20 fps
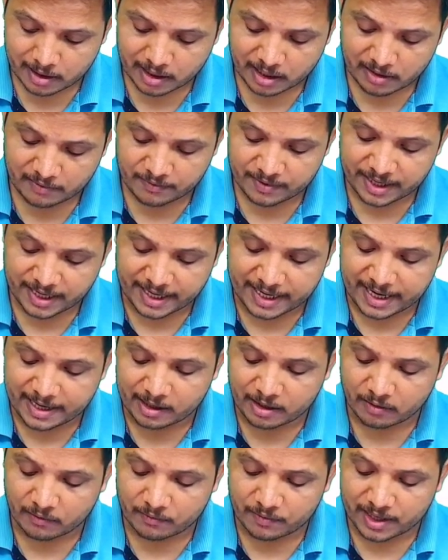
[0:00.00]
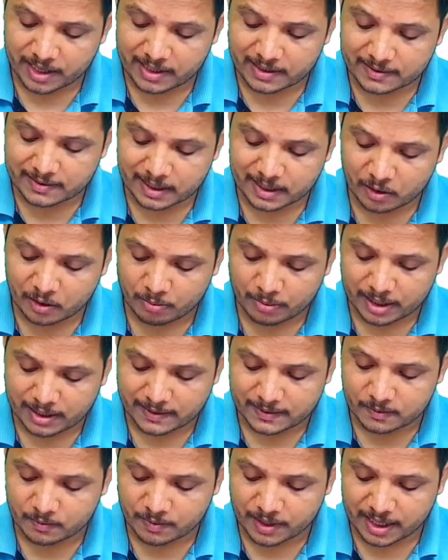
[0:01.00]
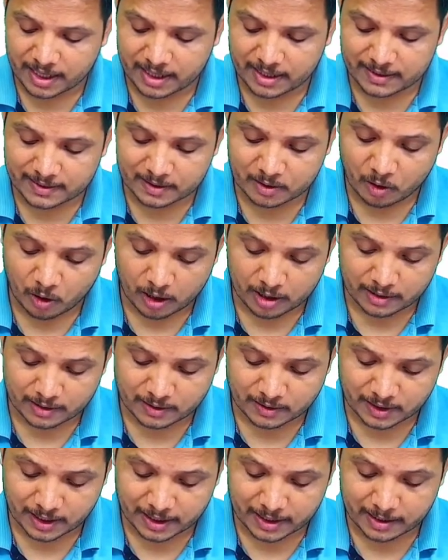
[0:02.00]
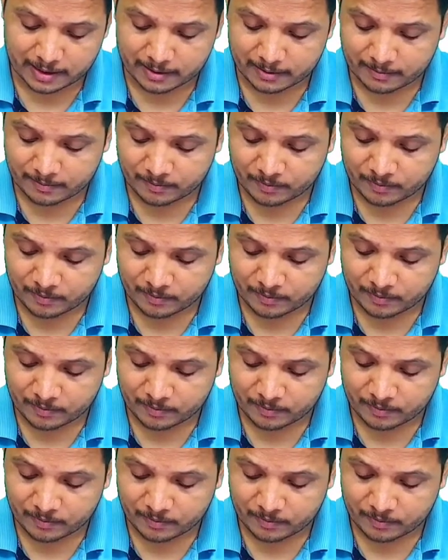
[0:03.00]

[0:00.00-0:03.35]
If gradient of V is 0 means V is constant